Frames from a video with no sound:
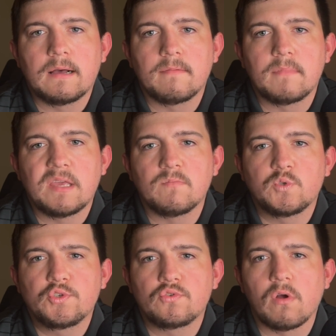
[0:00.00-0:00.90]
him
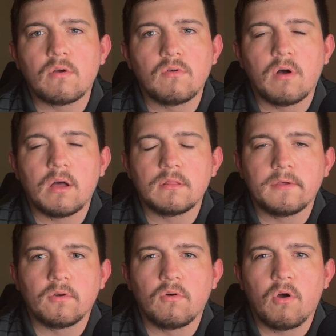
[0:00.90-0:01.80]
struggle a
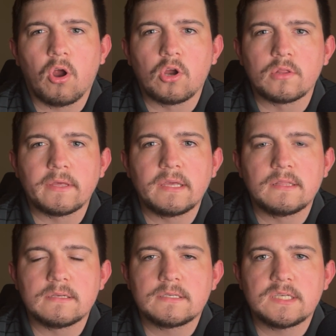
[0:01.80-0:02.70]
little early in
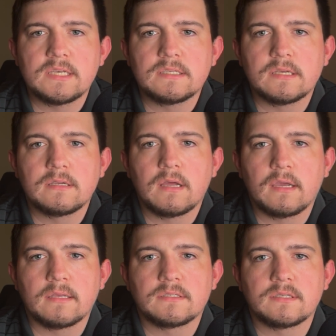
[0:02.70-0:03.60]
the season
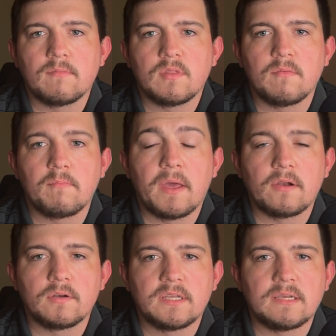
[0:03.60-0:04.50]
against some of the
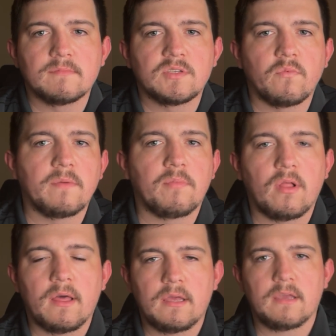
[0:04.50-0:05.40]
better teams that we
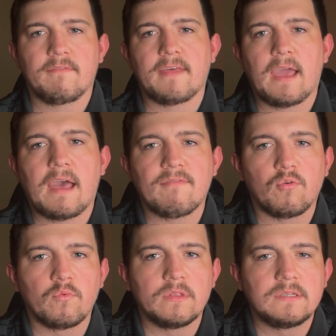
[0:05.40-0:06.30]
play if they have a
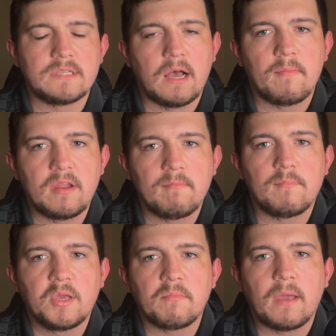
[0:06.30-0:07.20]
really dominant
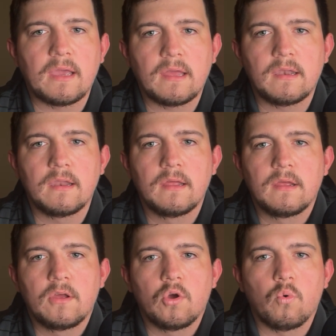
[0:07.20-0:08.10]
big man
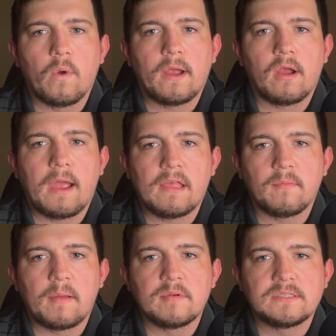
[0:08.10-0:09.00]
where
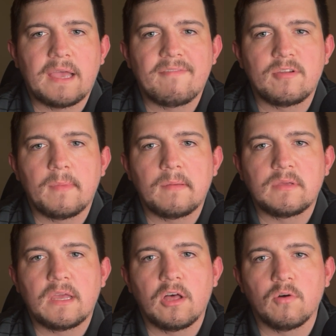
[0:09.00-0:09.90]
Alabama is having to
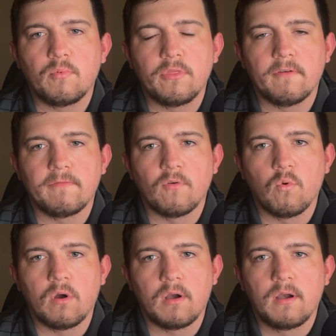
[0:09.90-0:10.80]
maybe help with the
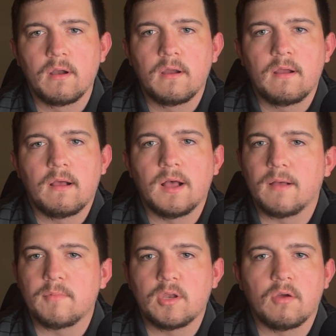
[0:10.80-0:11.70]
4.
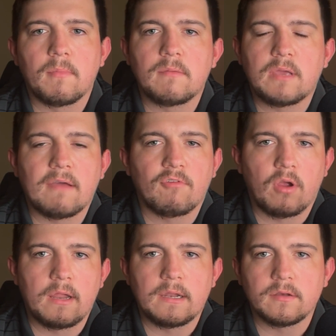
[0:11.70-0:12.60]
Maybe have
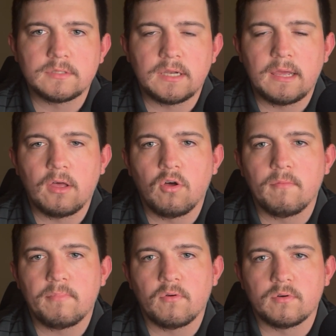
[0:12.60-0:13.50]
Grant Nelson
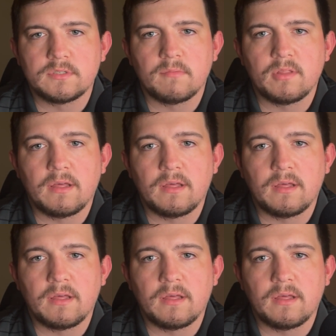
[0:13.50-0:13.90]
help or something like